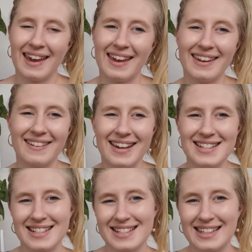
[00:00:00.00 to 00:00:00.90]
Hey
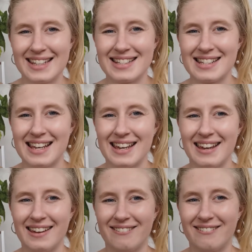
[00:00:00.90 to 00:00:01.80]
guys, it's Lisa
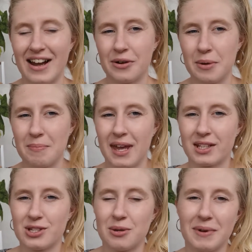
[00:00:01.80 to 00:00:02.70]
and welcome back
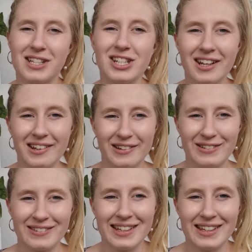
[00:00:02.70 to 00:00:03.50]
to my channel.